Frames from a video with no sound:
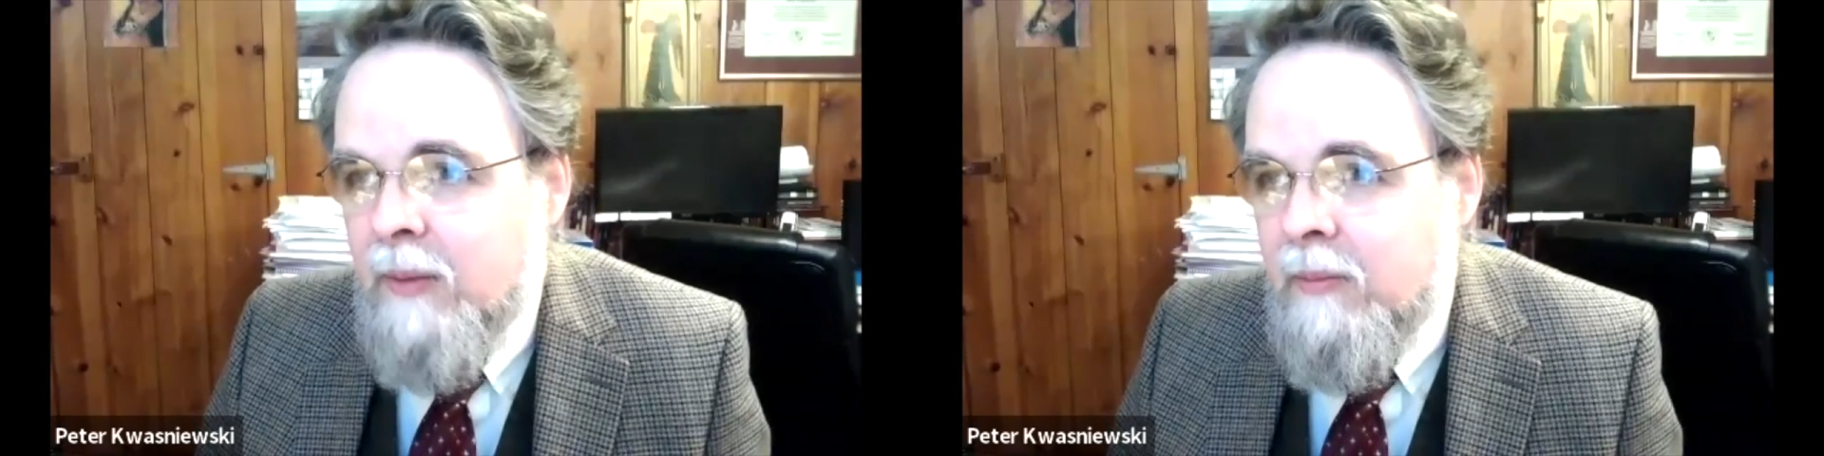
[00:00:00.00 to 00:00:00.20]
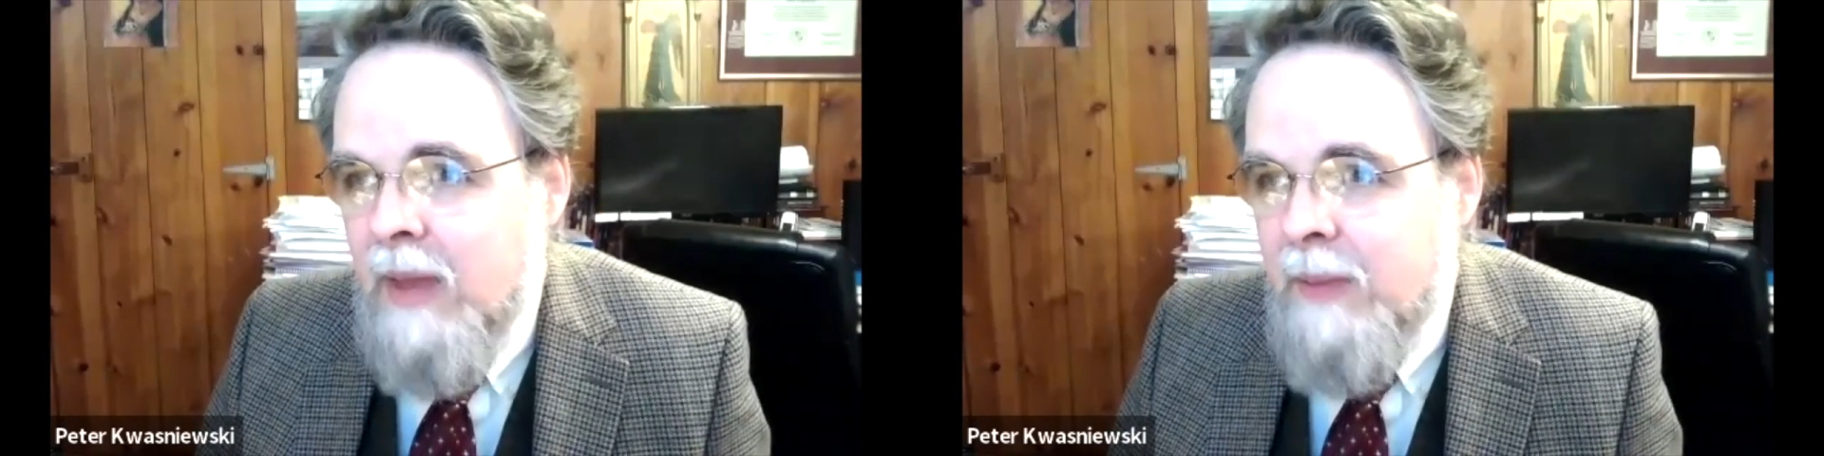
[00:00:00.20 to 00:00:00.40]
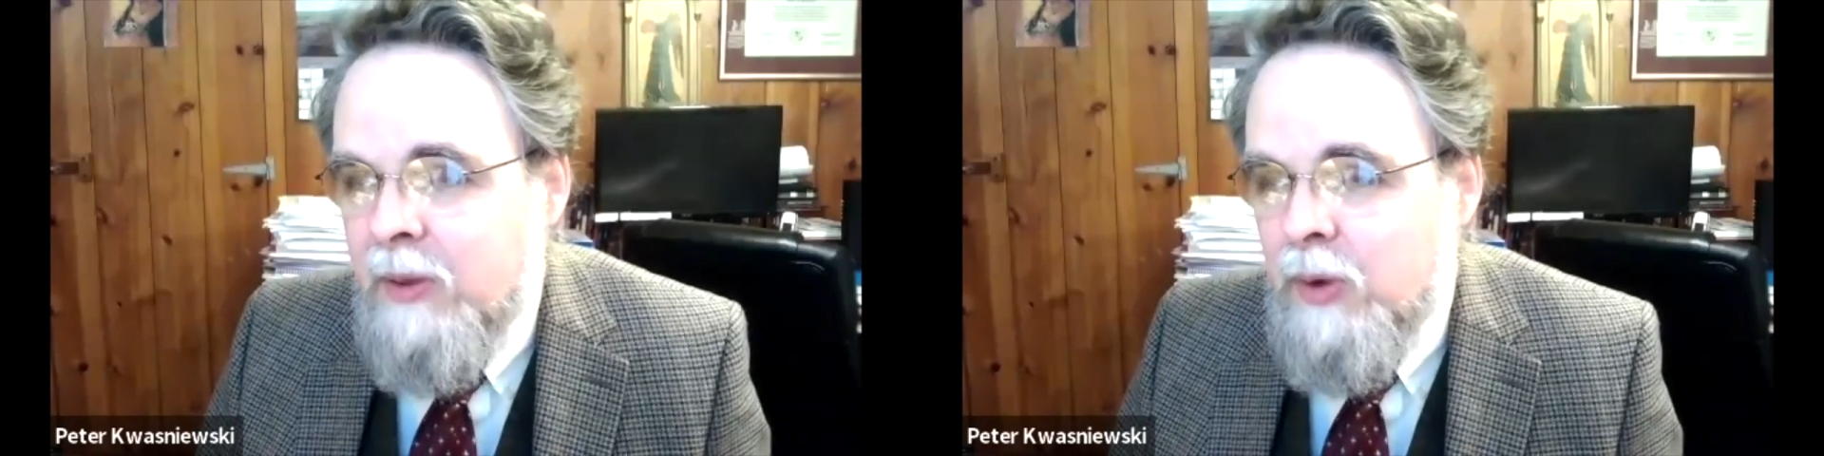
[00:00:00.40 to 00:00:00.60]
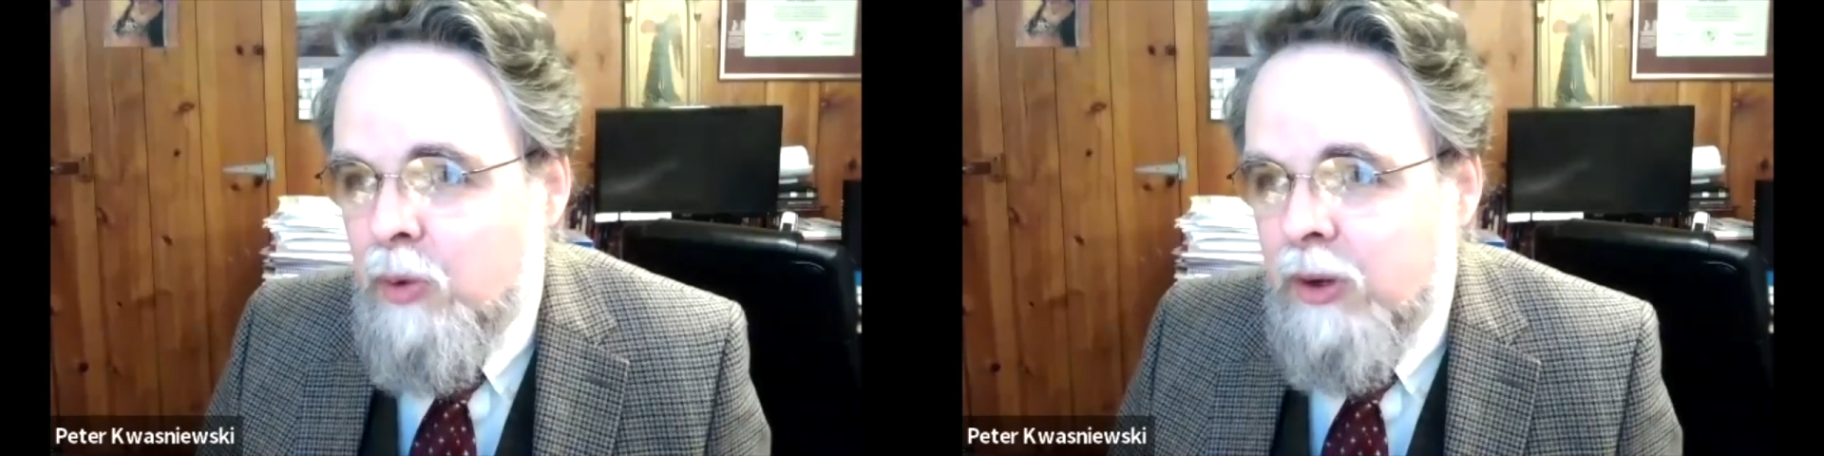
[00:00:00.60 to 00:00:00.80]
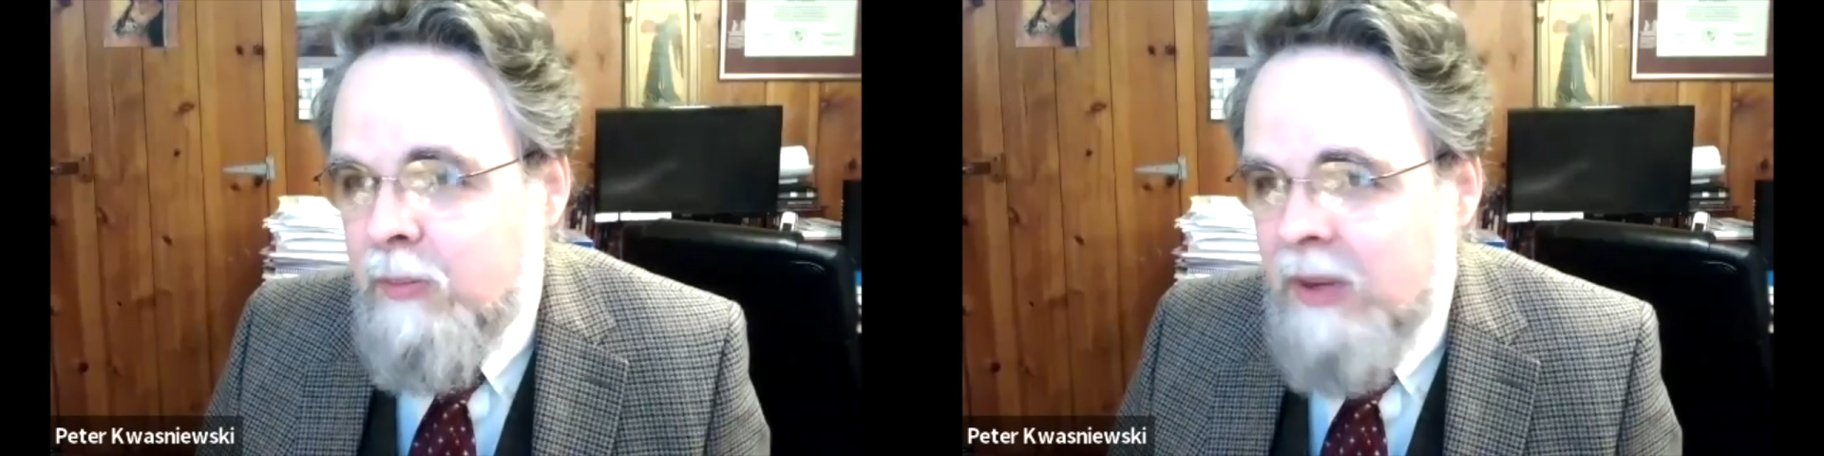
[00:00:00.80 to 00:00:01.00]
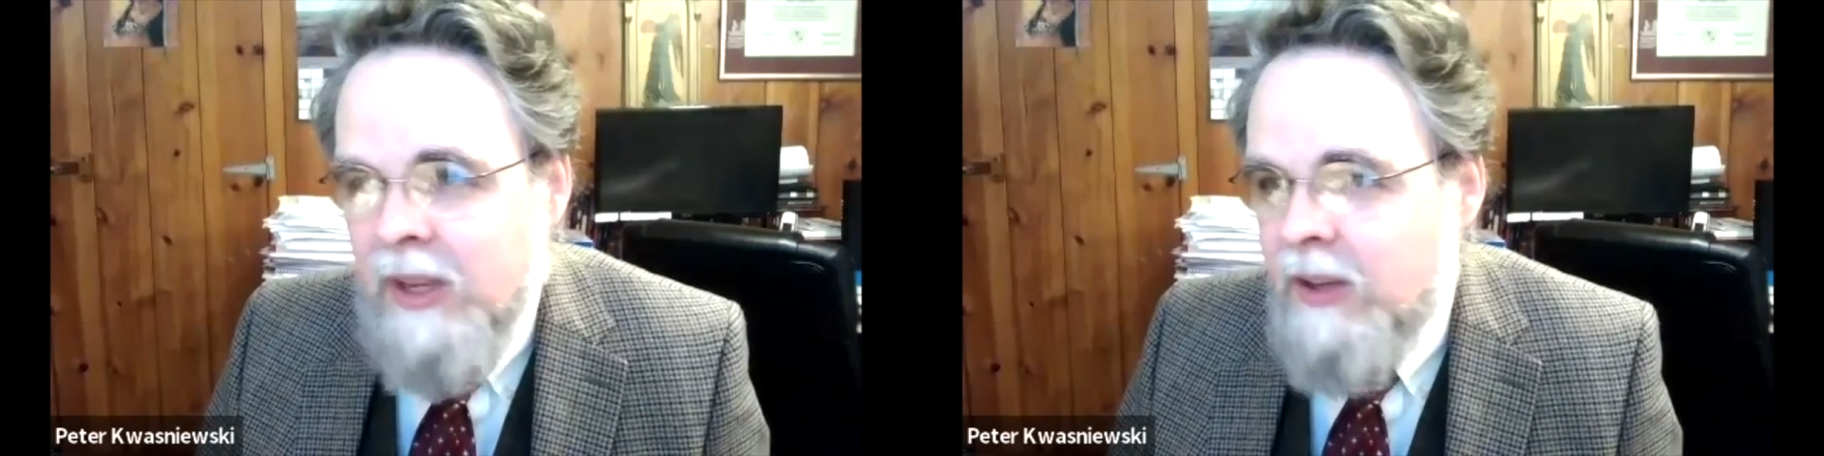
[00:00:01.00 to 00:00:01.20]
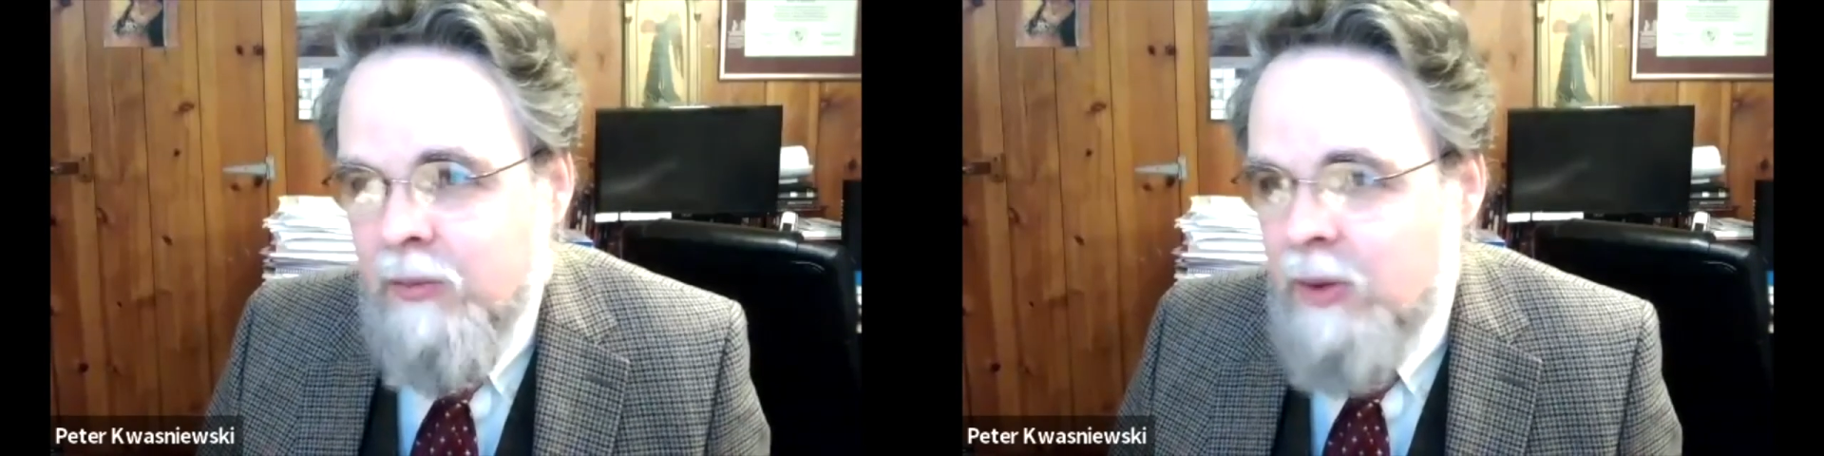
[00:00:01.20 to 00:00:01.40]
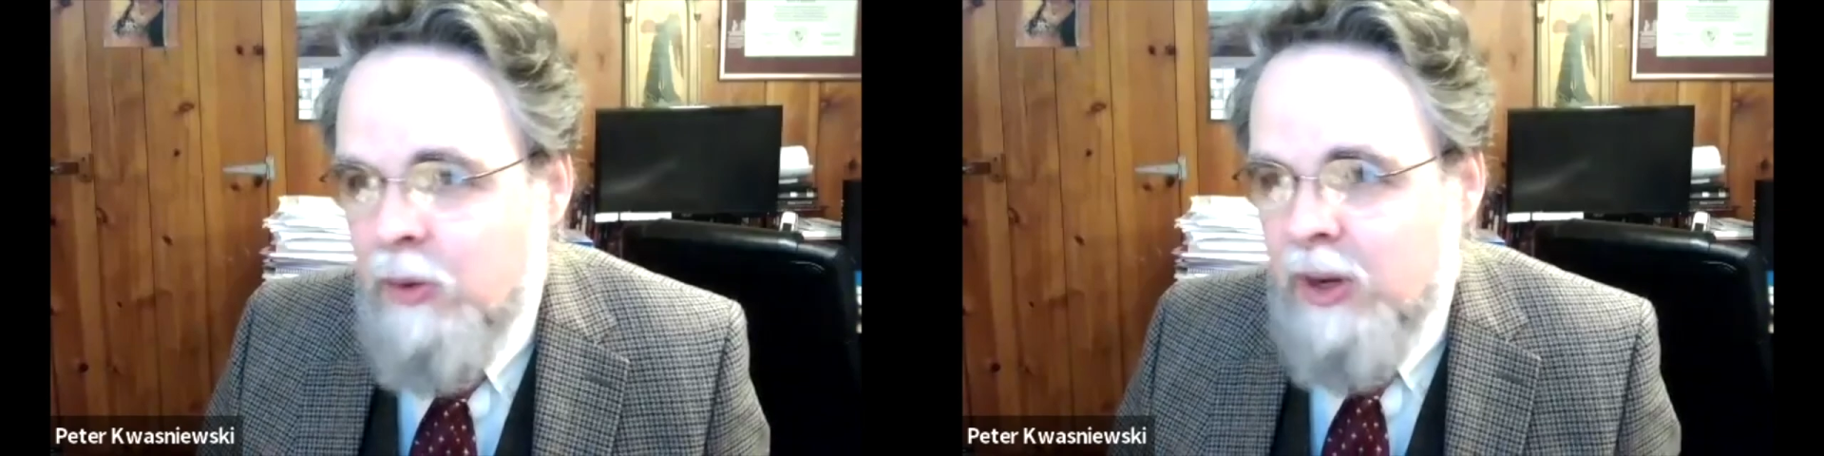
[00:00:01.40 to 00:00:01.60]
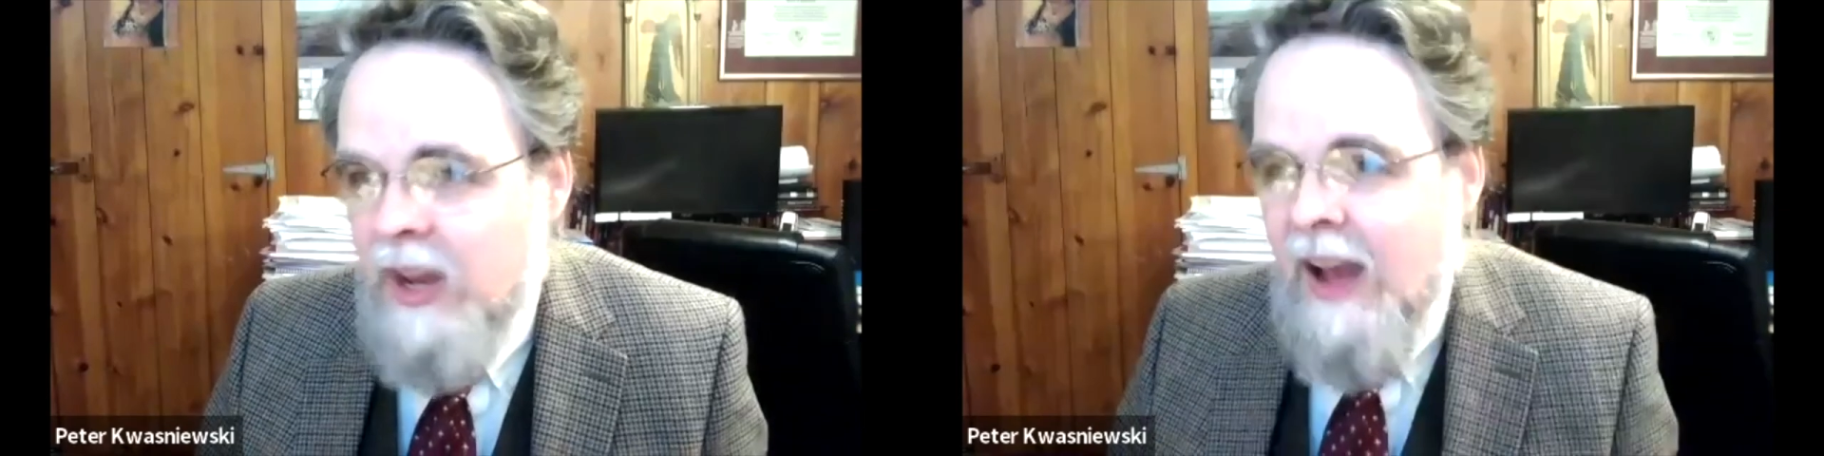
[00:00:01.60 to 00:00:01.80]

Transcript: maybe we wouldn't